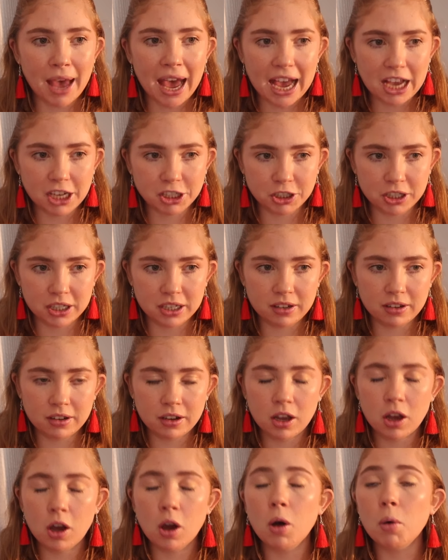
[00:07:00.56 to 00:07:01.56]

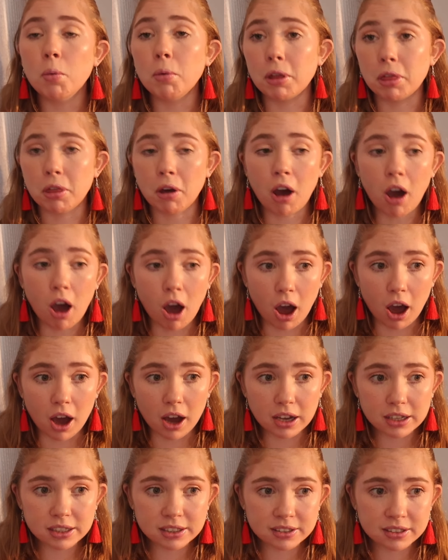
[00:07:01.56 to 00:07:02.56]
passion, with
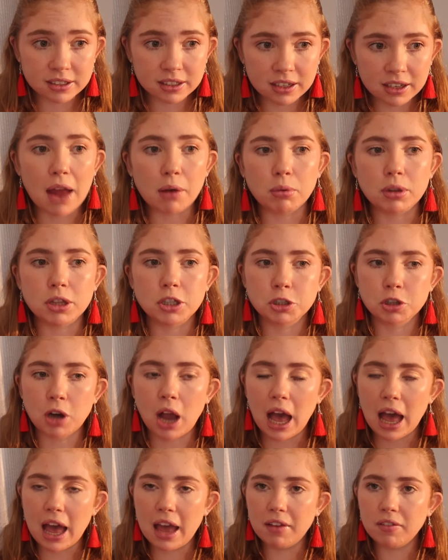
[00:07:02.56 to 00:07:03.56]
heart, and with
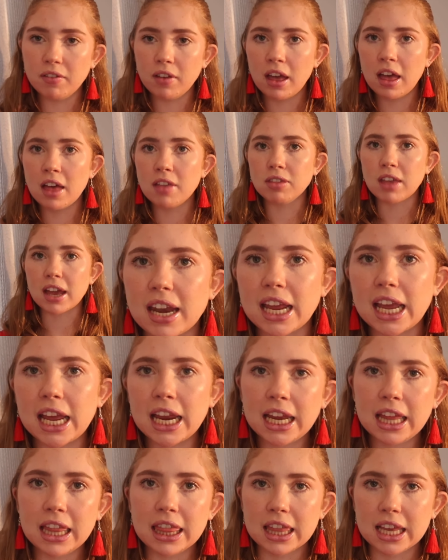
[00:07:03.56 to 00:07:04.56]
drive, that
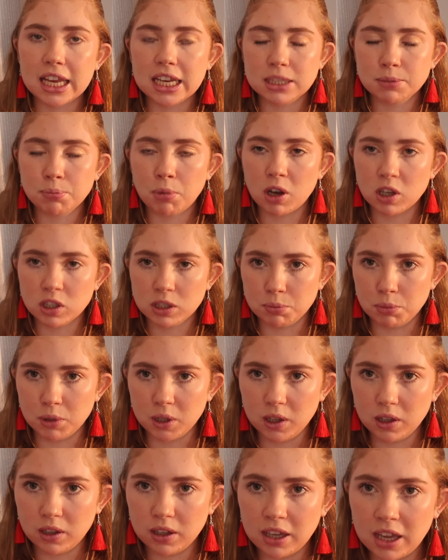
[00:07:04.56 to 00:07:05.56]
anything is
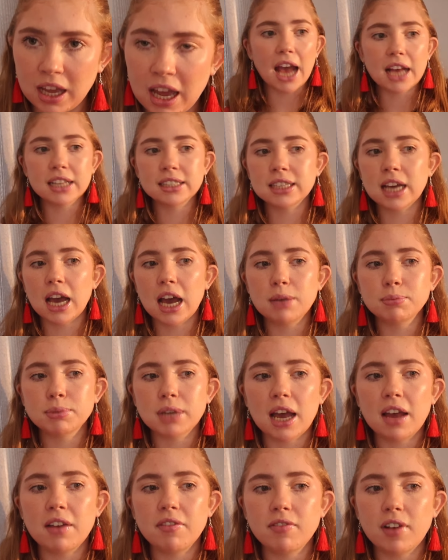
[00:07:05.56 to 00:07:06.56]
possible. At times,
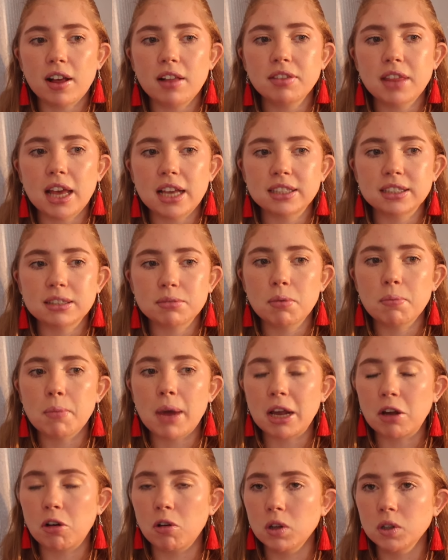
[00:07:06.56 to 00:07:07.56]
I felt that some of
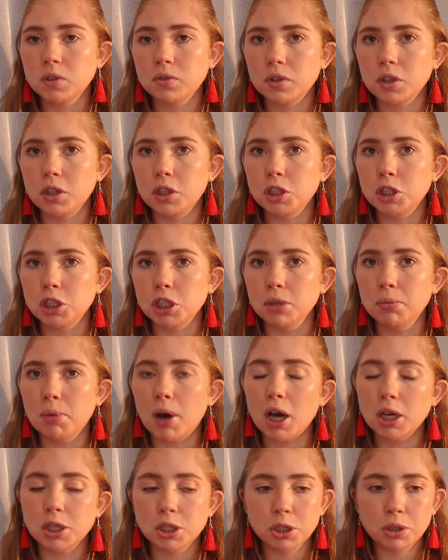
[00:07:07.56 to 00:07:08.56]
my goals for YouTube
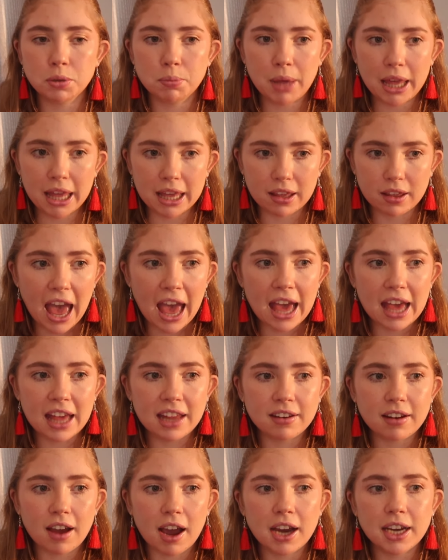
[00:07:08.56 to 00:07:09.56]
are too big,
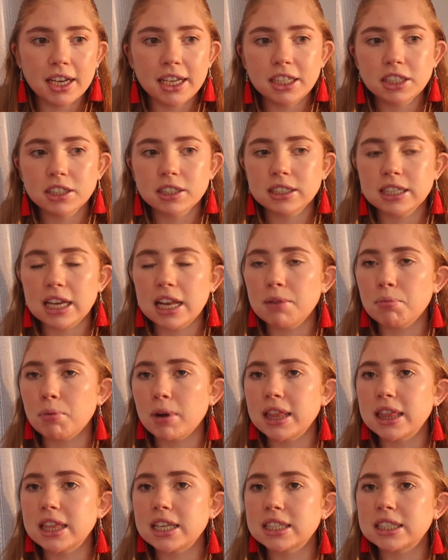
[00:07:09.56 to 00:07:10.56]
and I need to
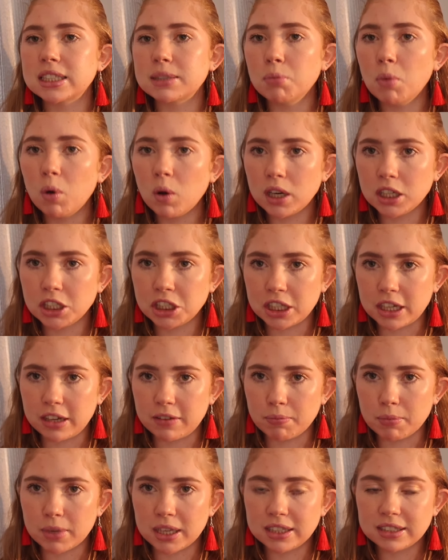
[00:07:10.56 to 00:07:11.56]
celebrate the small
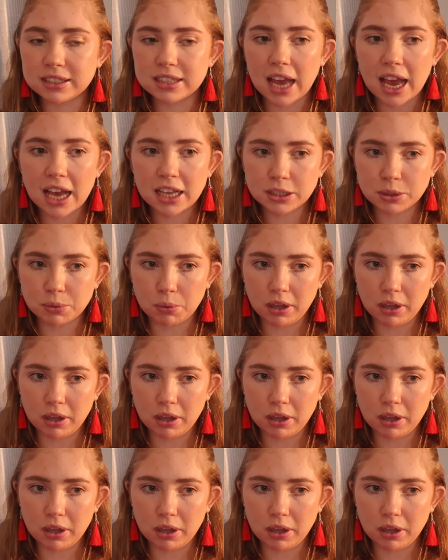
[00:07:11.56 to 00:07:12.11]
achievements as